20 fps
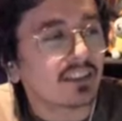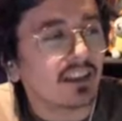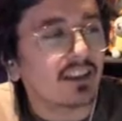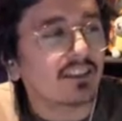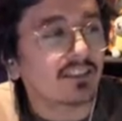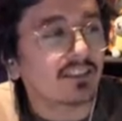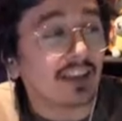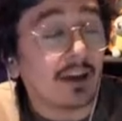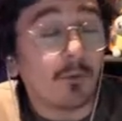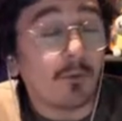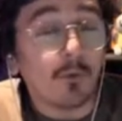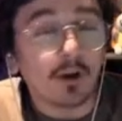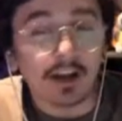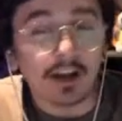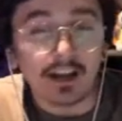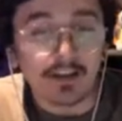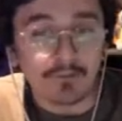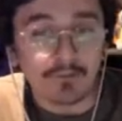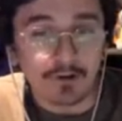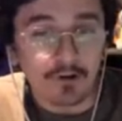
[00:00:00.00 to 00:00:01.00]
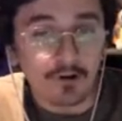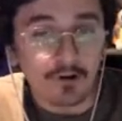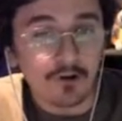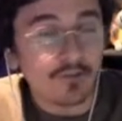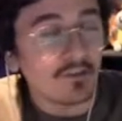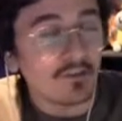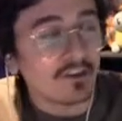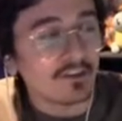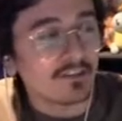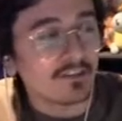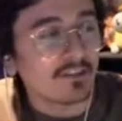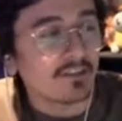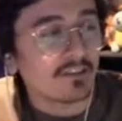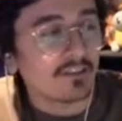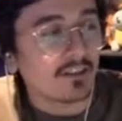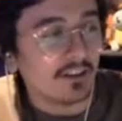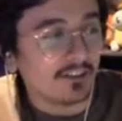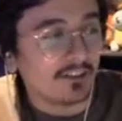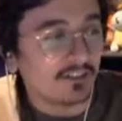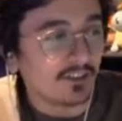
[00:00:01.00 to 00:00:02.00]
is that, one, I never heard of it
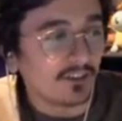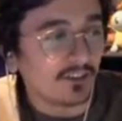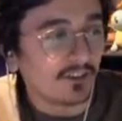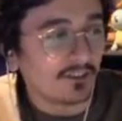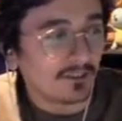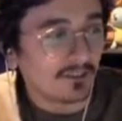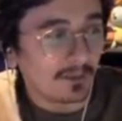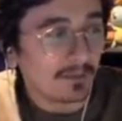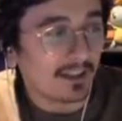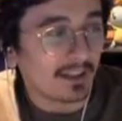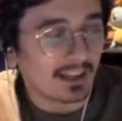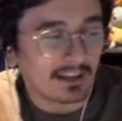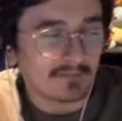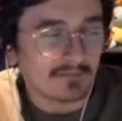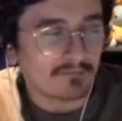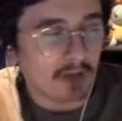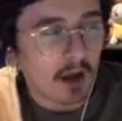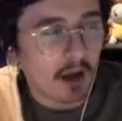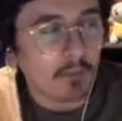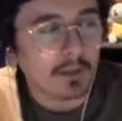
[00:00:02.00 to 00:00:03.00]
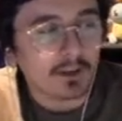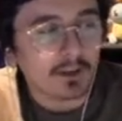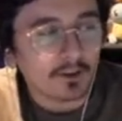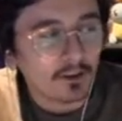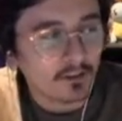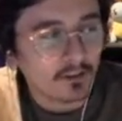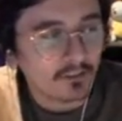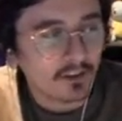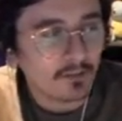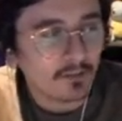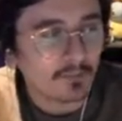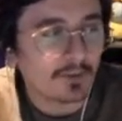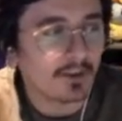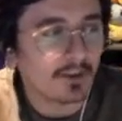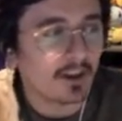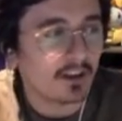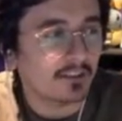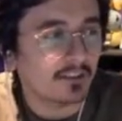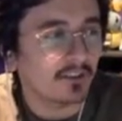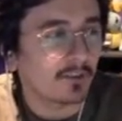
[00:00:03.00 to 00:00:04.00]
until, I mean, like, I've probably heard of it, but
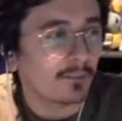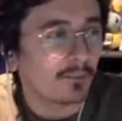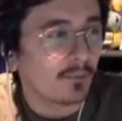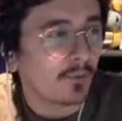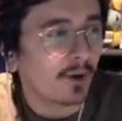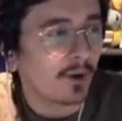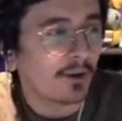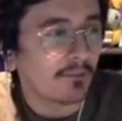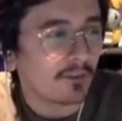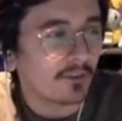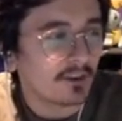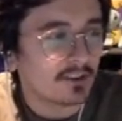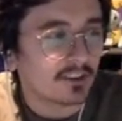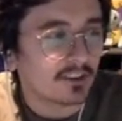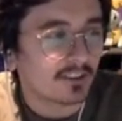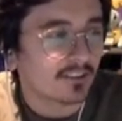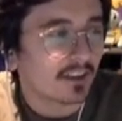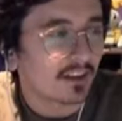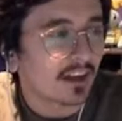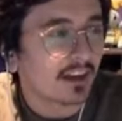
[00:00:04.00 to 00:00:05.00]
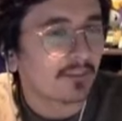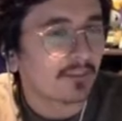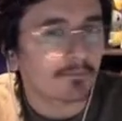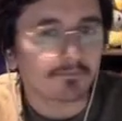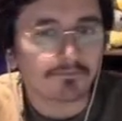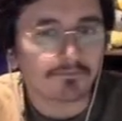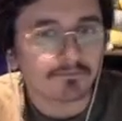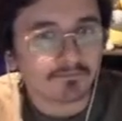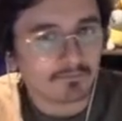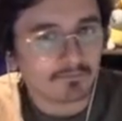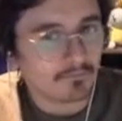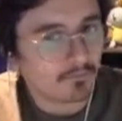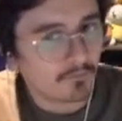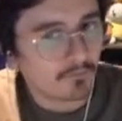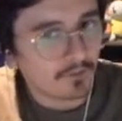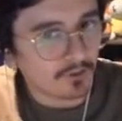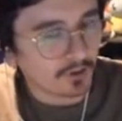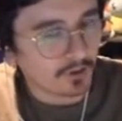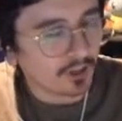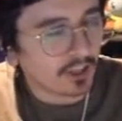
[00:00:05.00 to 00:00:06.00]
not to the point where it's just, like,
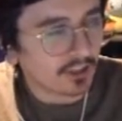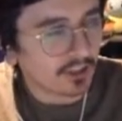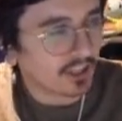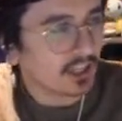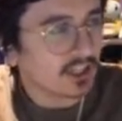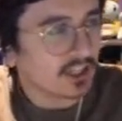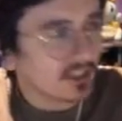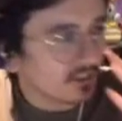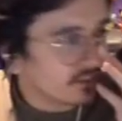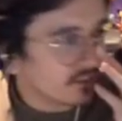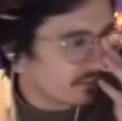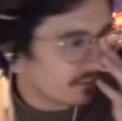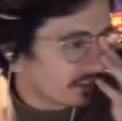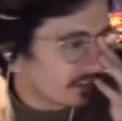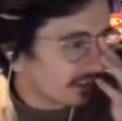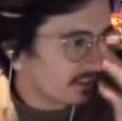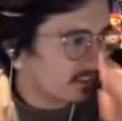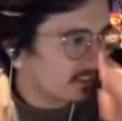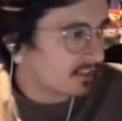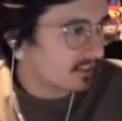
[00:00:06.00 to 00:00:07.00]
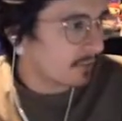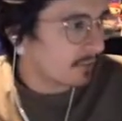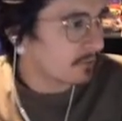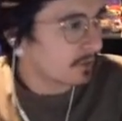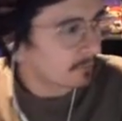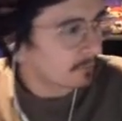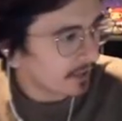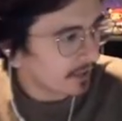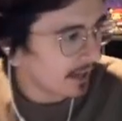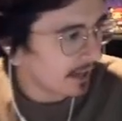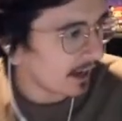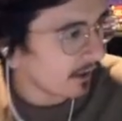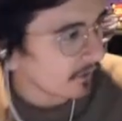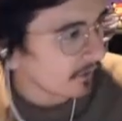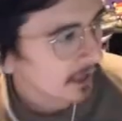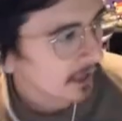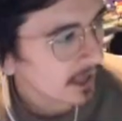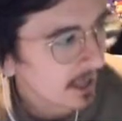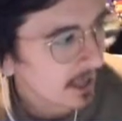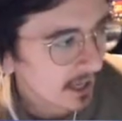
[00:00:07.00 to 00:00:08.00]
circulation stuff like this comes up right
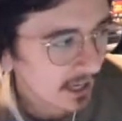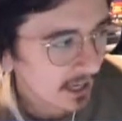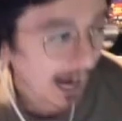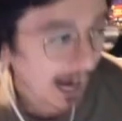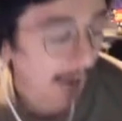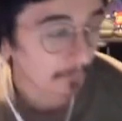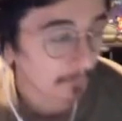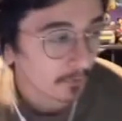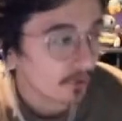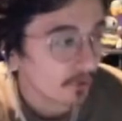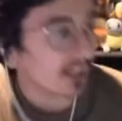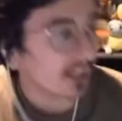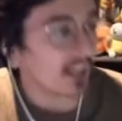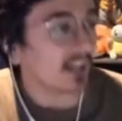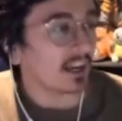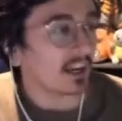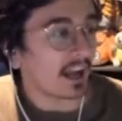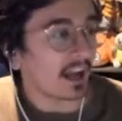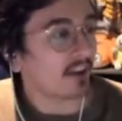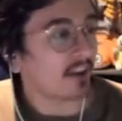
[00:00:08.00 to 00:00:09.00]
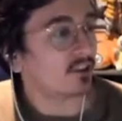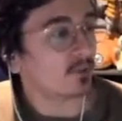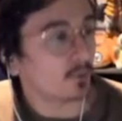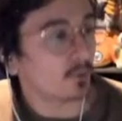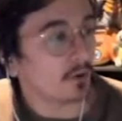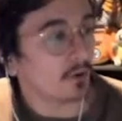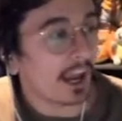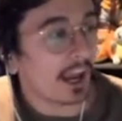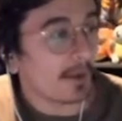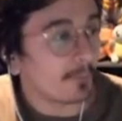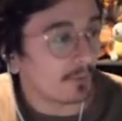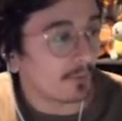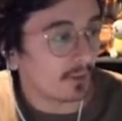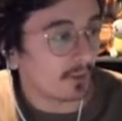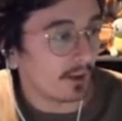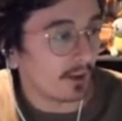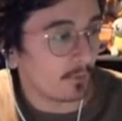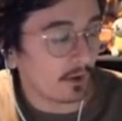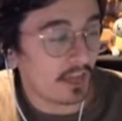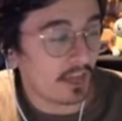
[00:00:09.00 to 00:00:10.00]
now. I'm looking at actual
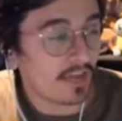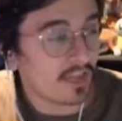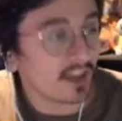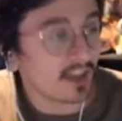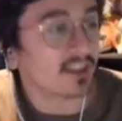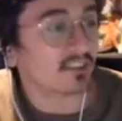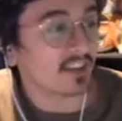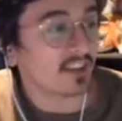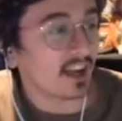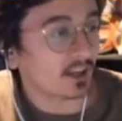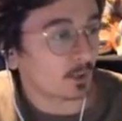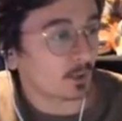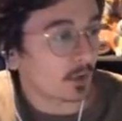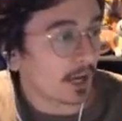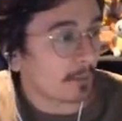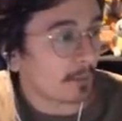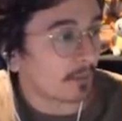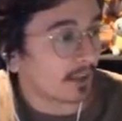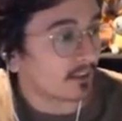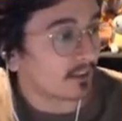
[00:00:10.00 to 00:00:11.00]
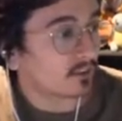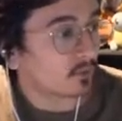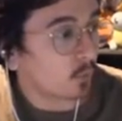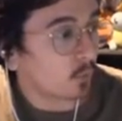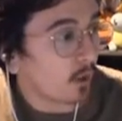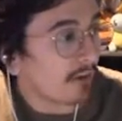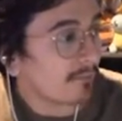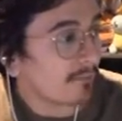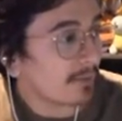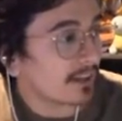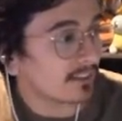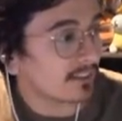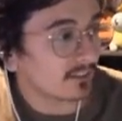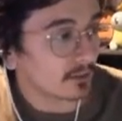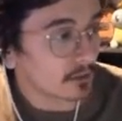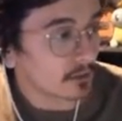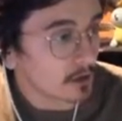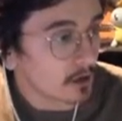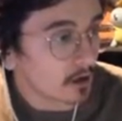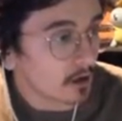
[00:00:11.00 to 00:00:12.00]
gameplay. What I think is actual gameplay, it's twelve minutes
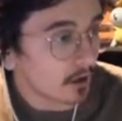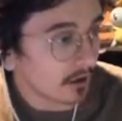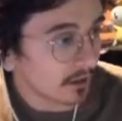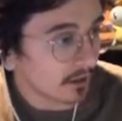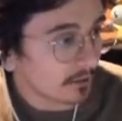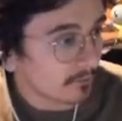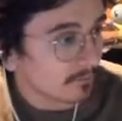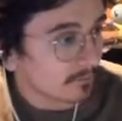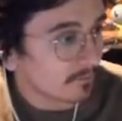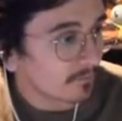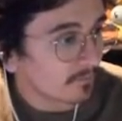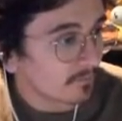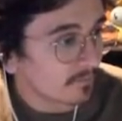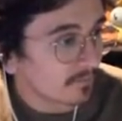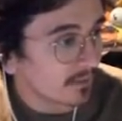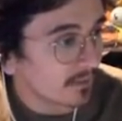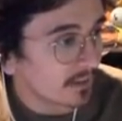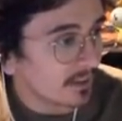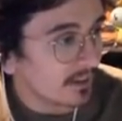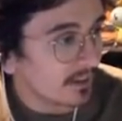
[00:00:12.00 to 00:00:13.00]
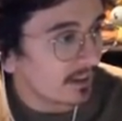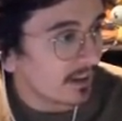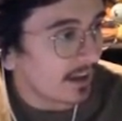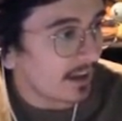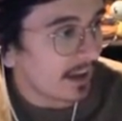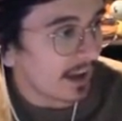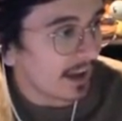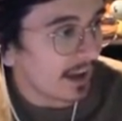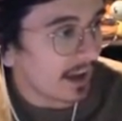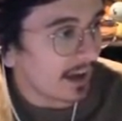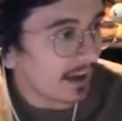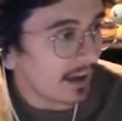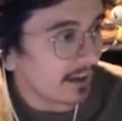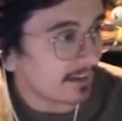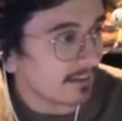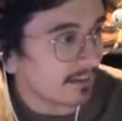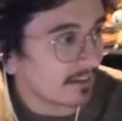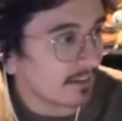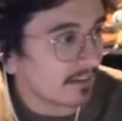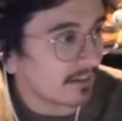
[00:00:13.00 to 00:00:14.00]
long. And
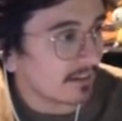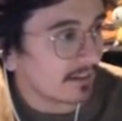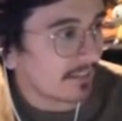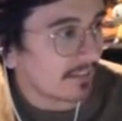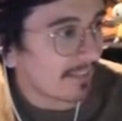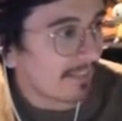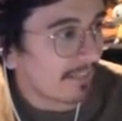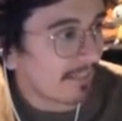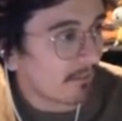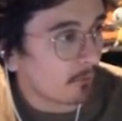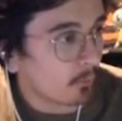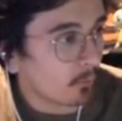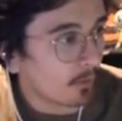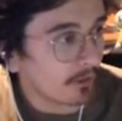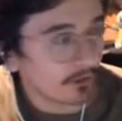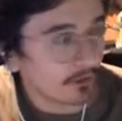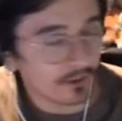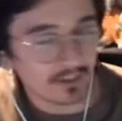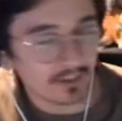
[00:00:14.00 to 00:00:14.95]
whether that's